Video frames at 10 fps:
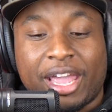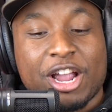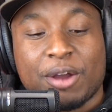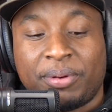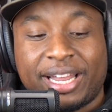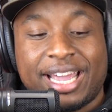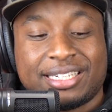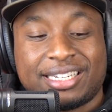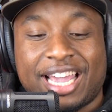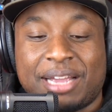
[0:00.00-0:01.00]

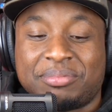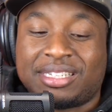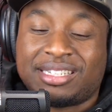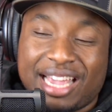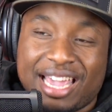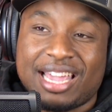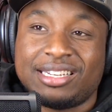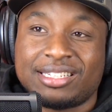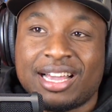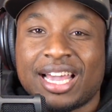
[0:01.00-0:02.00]
Airplane James
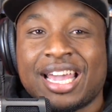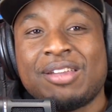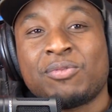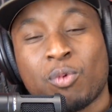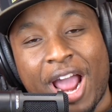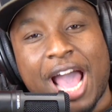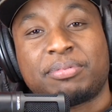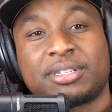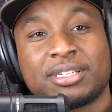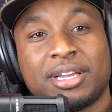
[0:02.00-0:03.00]
sings, he
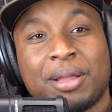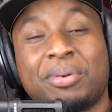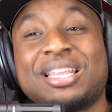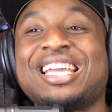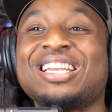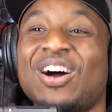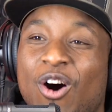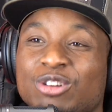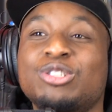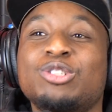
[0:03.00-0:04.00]
raps, but he can
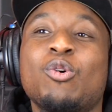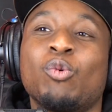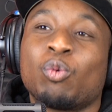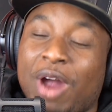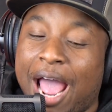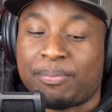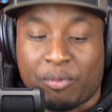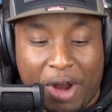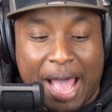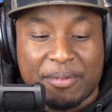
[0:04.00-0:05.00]
also rap
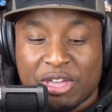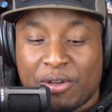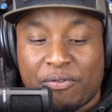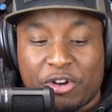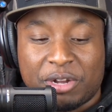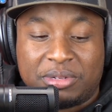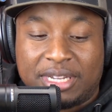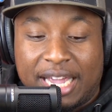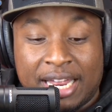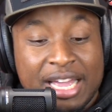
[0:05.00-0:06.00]
rap. You feel what I'm
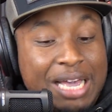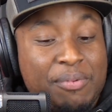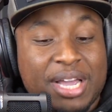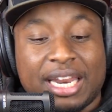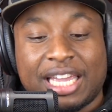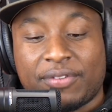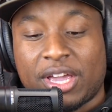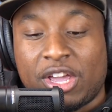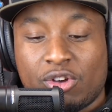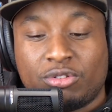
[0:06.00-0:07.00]
saying? And we got to give a
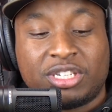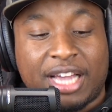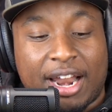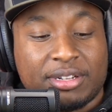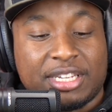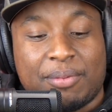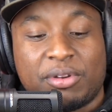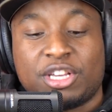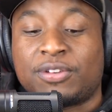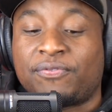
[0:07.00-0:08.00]
huge shout out to him
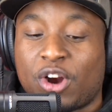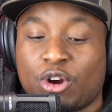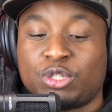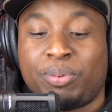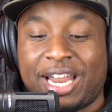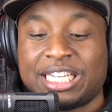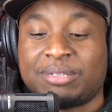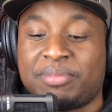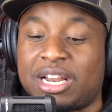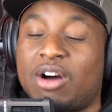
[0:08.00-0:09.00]
with his first
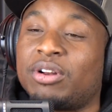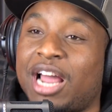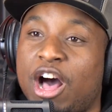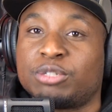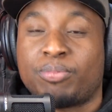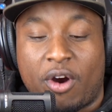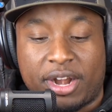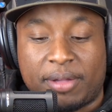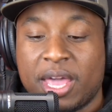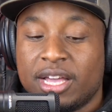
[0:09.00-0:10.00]
placement on House
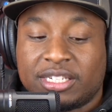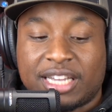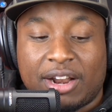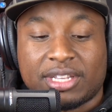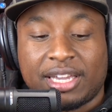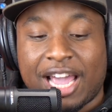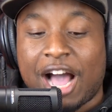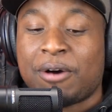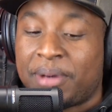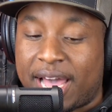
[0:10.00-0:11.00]
Party. Shout out to
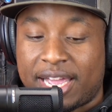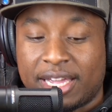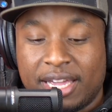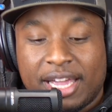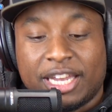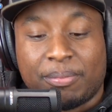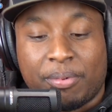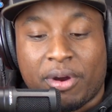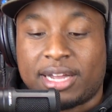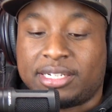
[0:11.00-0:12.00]
Cal and
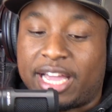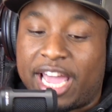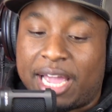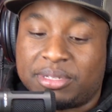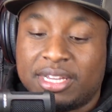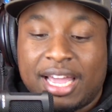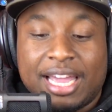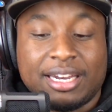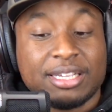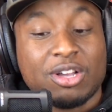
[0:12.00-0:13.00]
LeBron James.
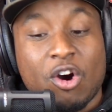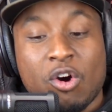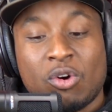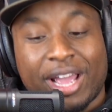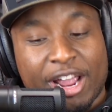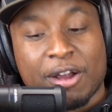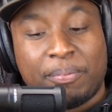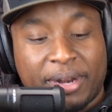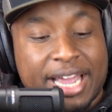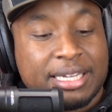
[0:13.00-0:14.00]
And let's hold
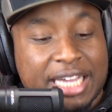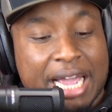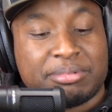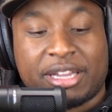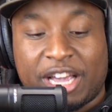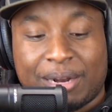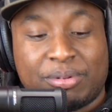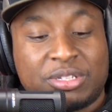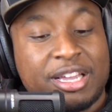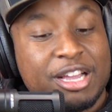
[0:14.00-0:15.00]
Airplane James
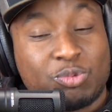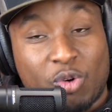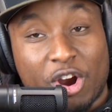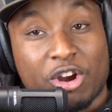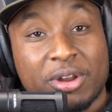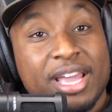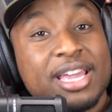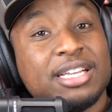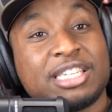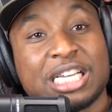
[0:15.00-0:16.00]
accountable to his word.
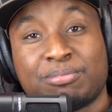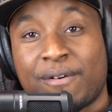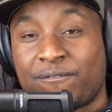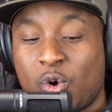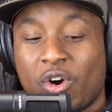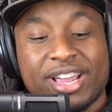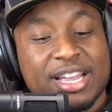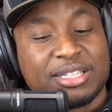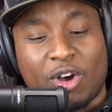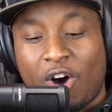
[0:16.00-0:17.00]
He says before
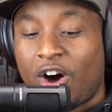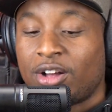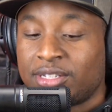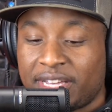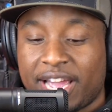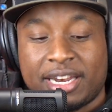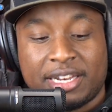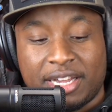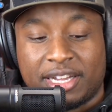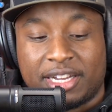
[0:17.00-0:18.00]
it's all said
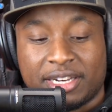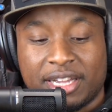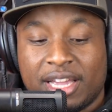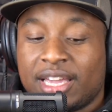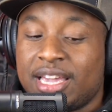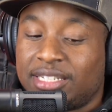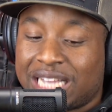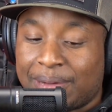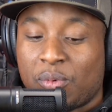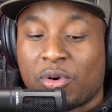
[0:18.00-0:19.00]
and done, he's
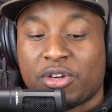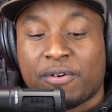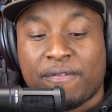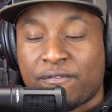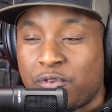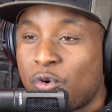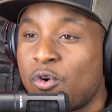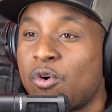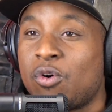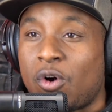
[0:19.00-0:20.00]
coming with a
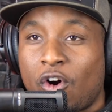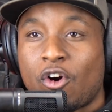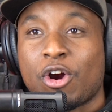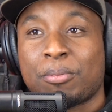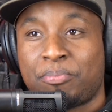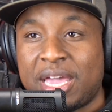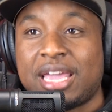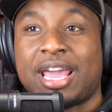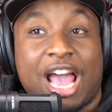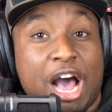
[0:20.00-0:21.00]
full
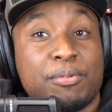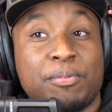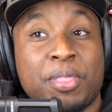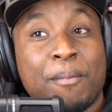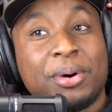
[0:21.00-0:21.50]
R&B album.